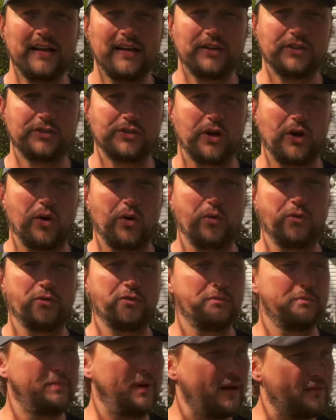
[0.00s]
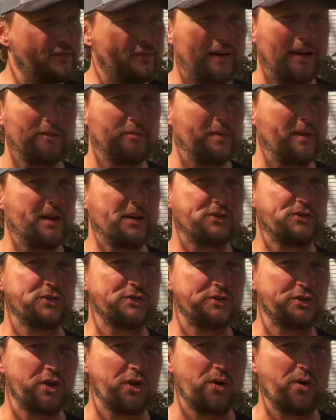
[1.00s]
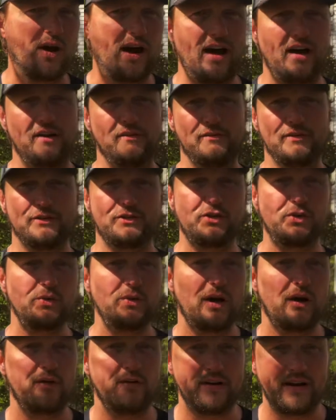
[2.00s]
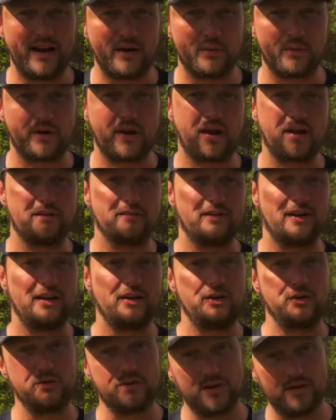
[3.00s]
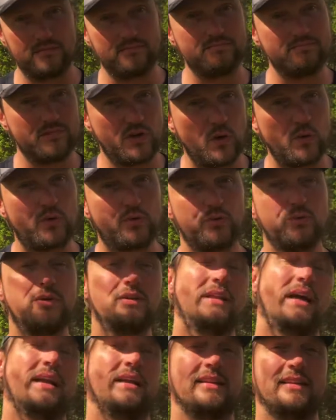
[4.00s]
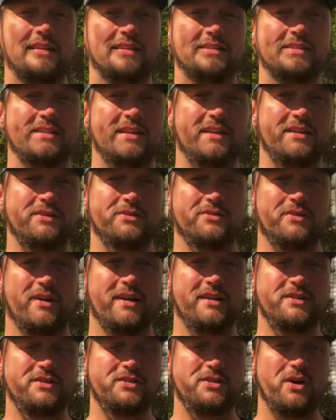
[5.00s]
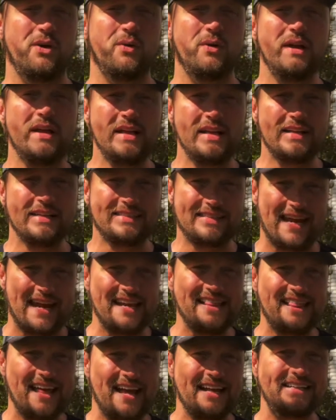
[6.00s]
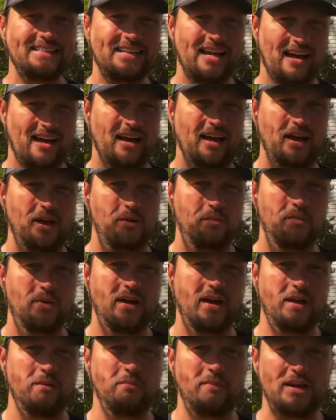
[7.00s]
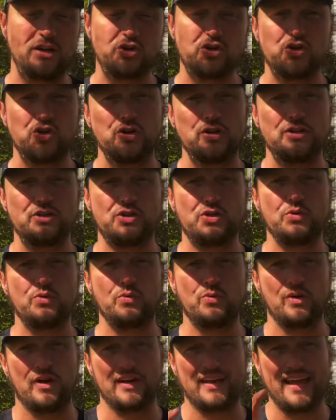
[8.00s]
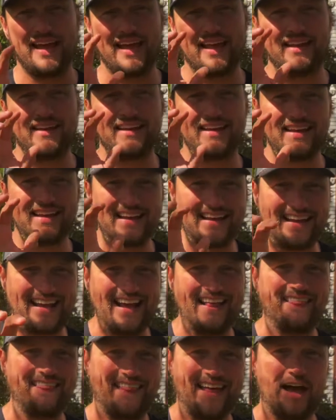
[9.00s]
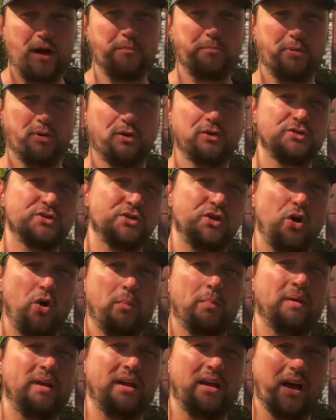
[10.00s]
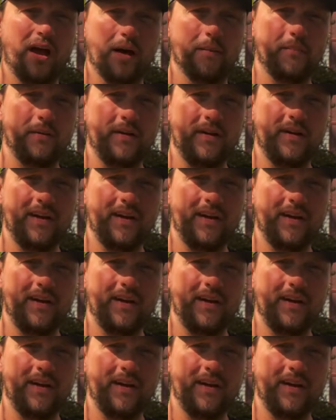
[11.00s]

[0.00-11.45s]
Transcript: So about 5 minutes or so out of a 2-hour networking event, you can go through a lot of these things, right? So take that time and make sure that you, again, get that person opening up.